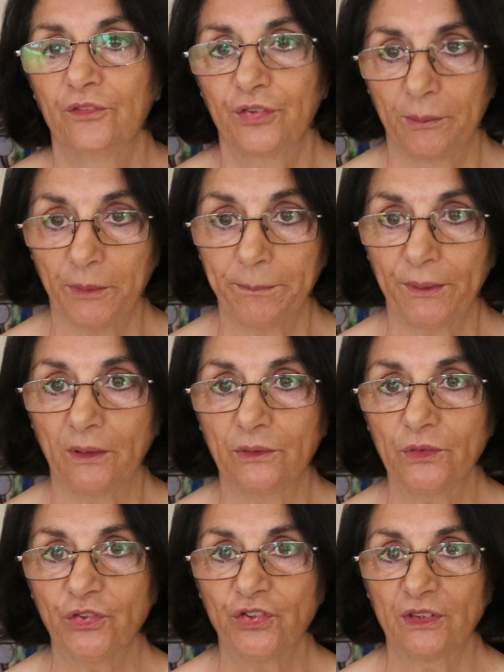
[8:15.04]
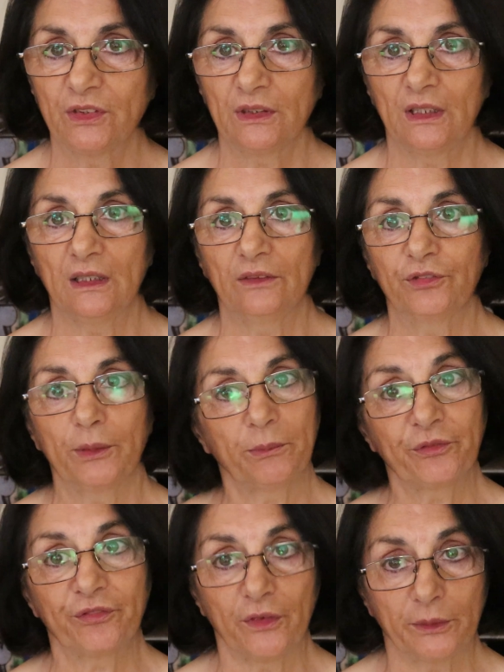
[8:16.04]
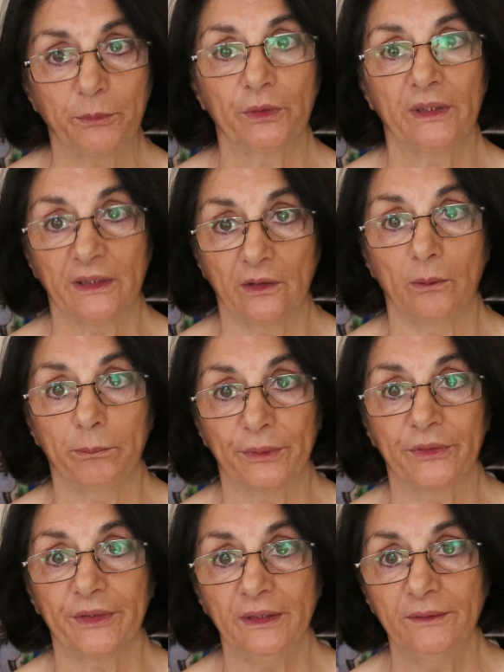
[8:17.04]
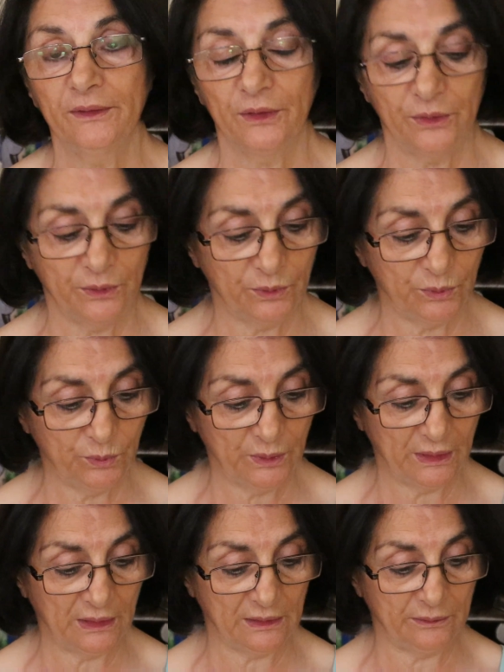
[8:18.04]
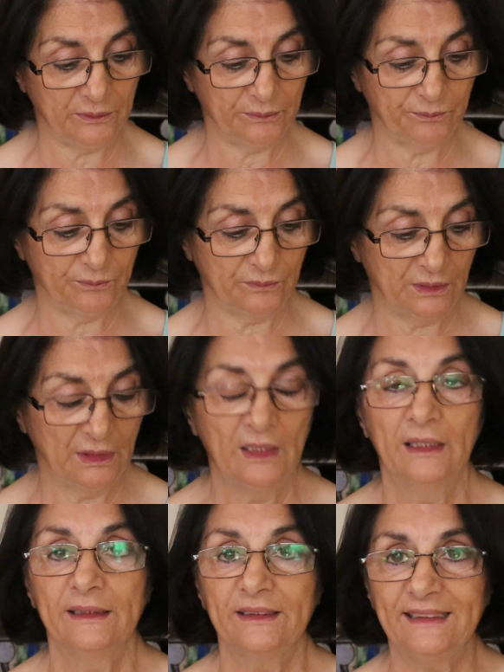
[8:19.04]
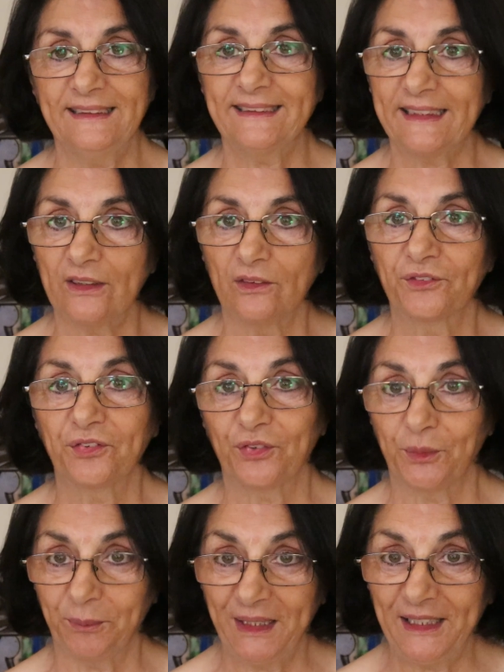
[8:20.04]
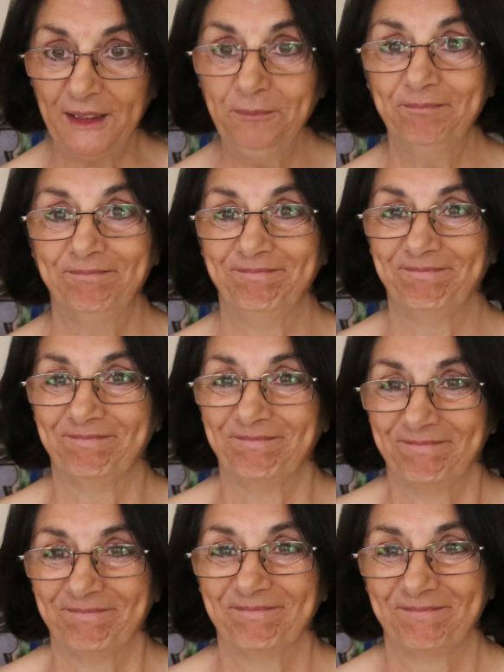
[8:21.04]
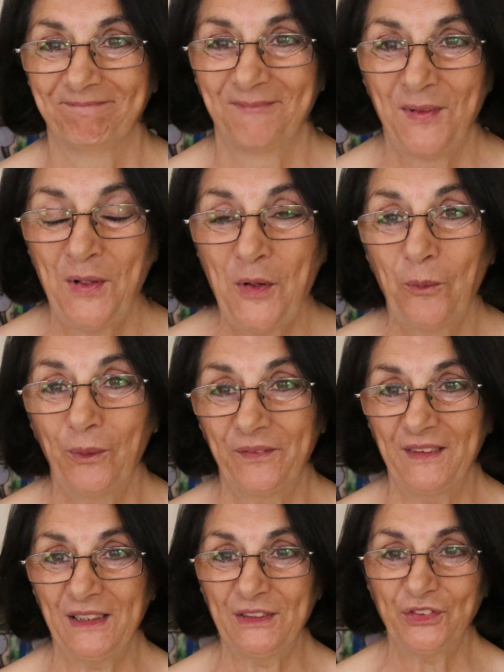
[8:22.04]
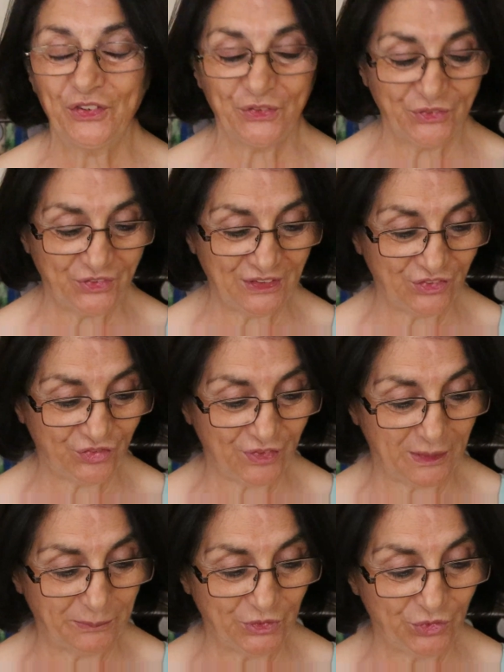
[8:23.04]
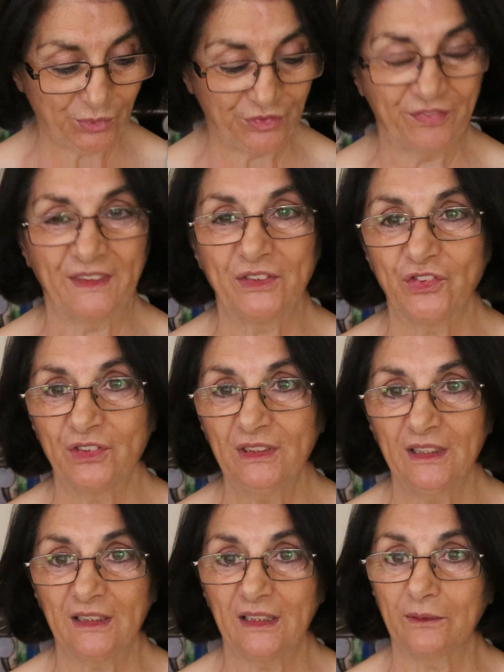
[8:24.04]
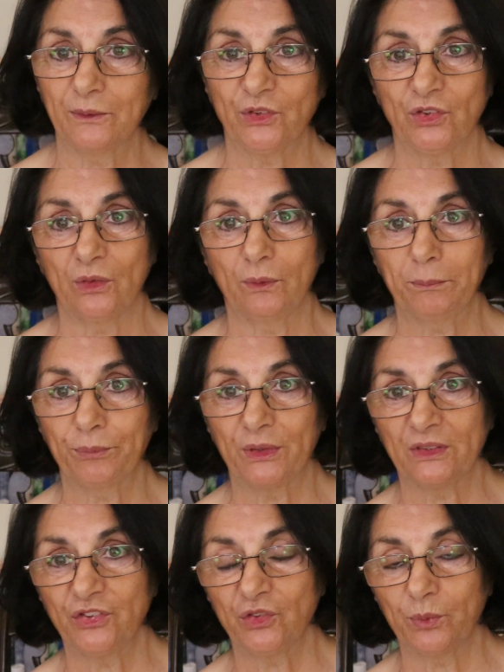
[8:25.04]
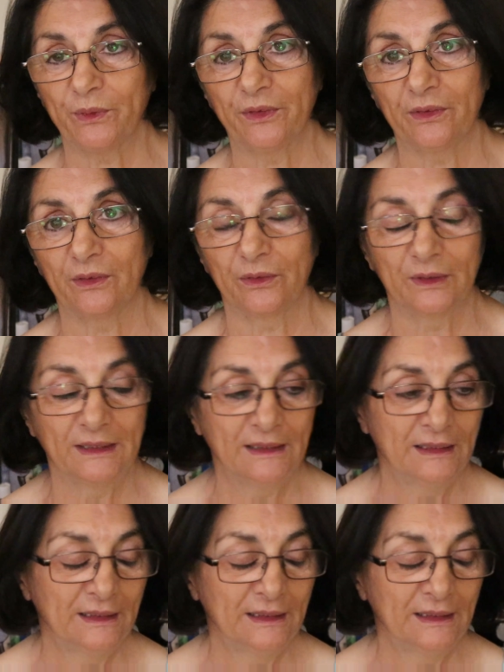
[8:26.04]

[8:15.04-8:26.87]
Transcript: from a post from a farmer in Alberta who detailed for me what the issues these farmers were facing, and I was so impressed with her